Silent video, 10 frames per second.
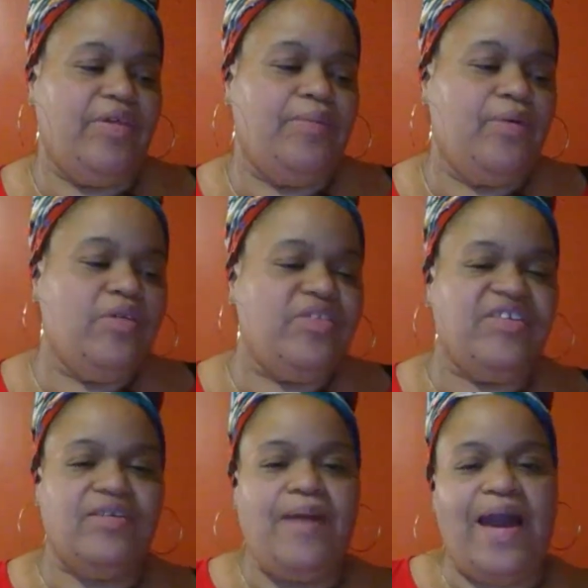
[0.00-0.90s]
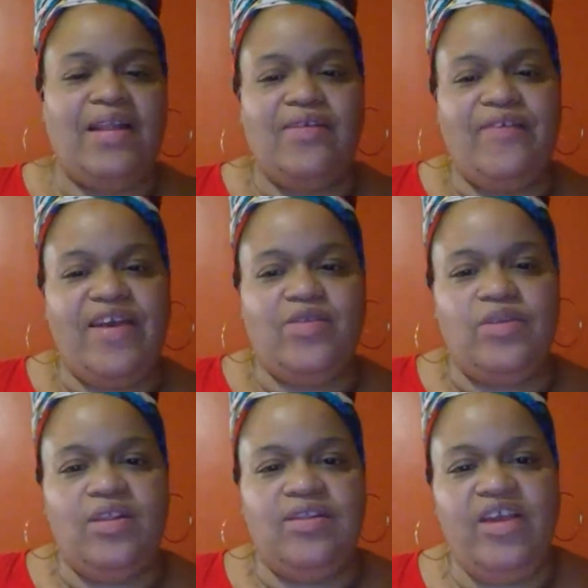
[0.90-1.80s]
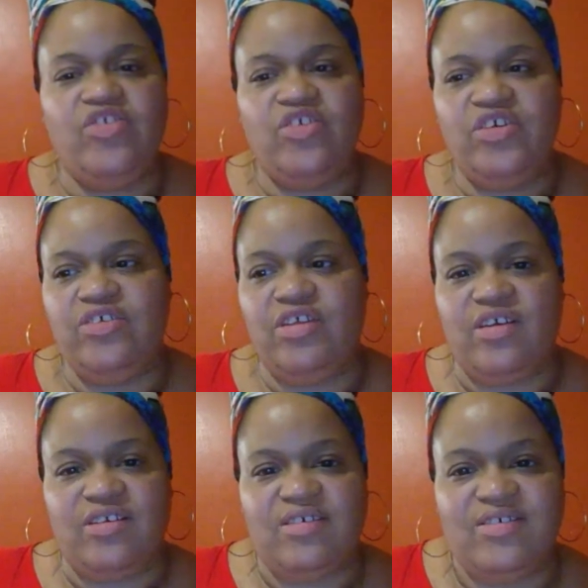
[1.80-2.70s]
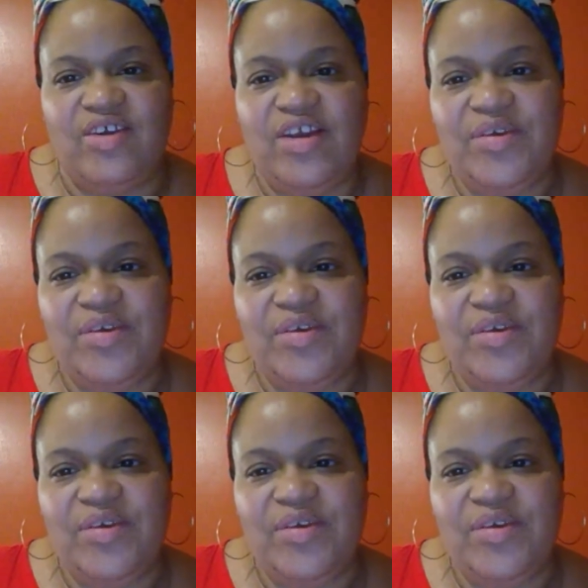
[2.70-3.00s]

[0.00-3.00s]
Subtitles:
the immune system activates when the danger is there. right?